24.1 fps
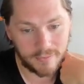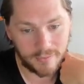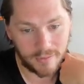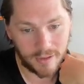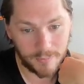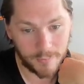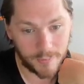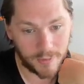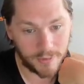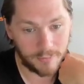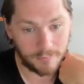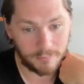
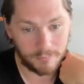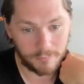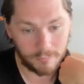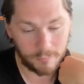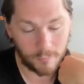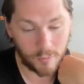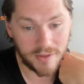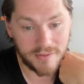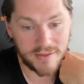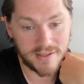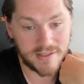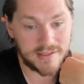I'm gonna
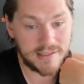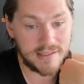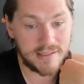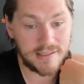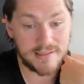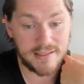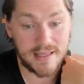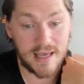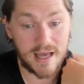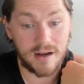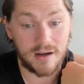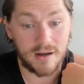write these
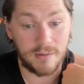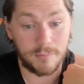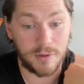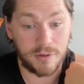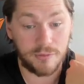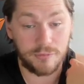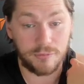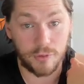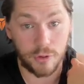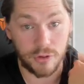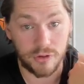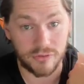things down and I'm
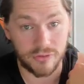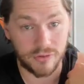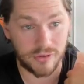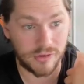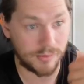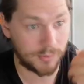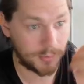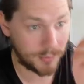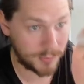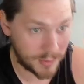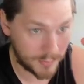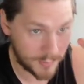gonna focus on
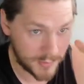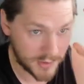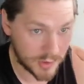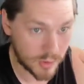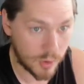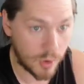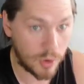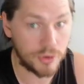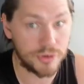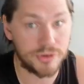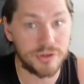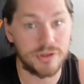them. I'm gonna be
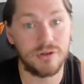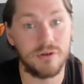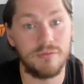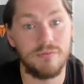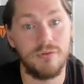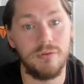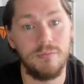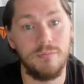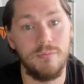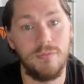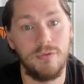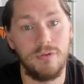conscious
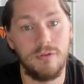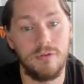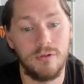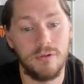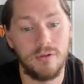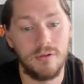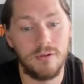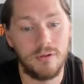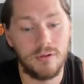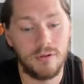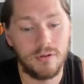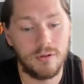of them.
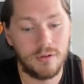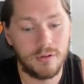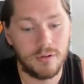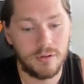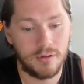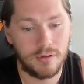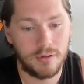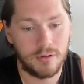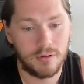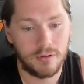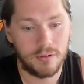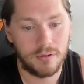
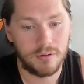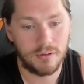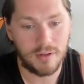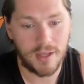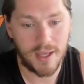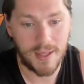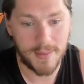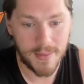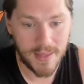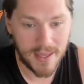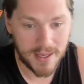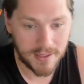
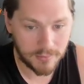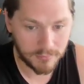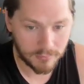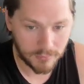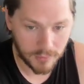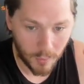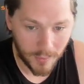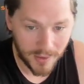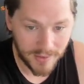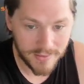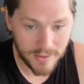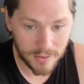And then
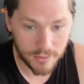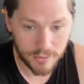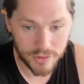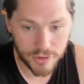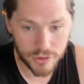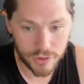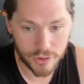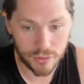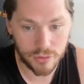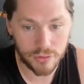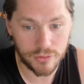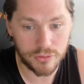go out there and
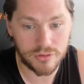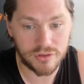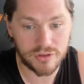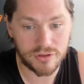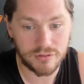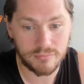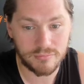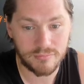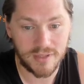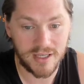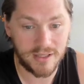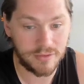
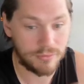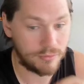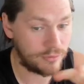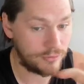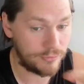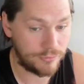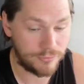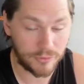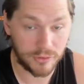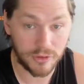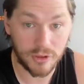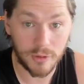choose either an
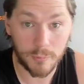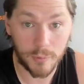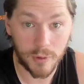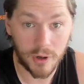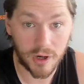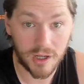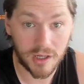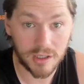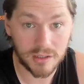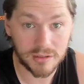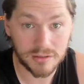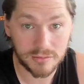affiliate
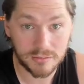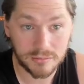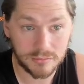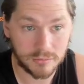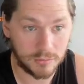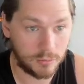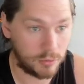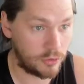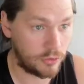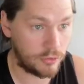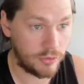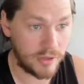product
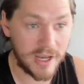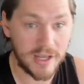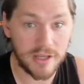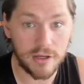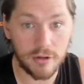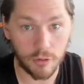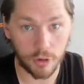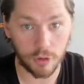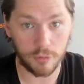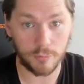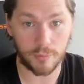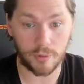or create
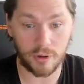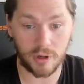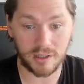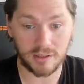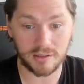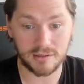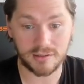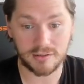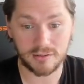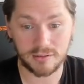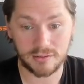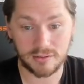your own
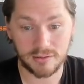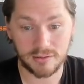product.